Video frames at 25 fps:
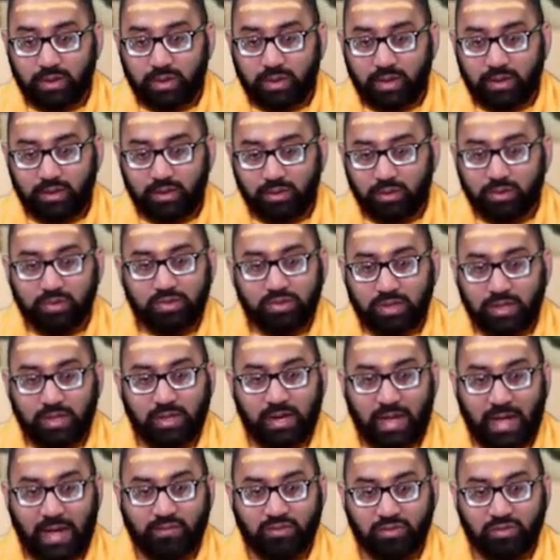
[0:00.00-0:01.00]
And they'll say
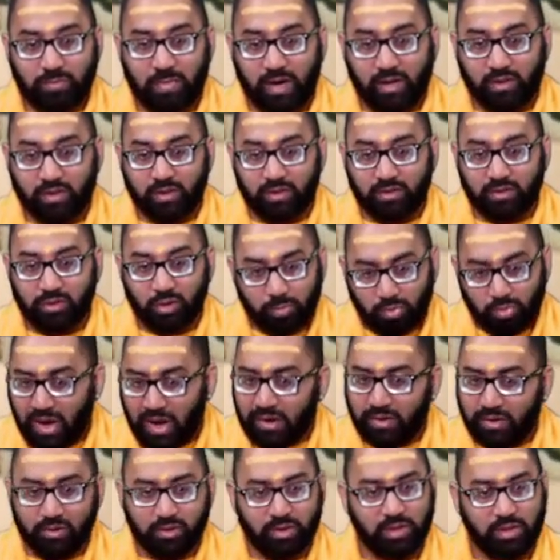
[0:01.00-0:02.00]
it half smiling. They're
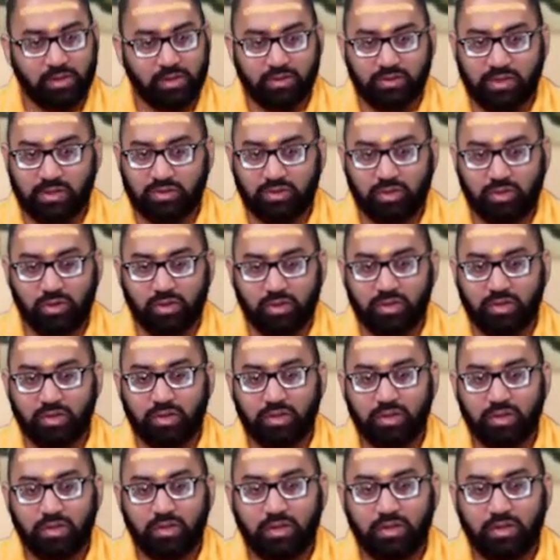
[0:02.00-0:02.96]
proud of their kids. That's good.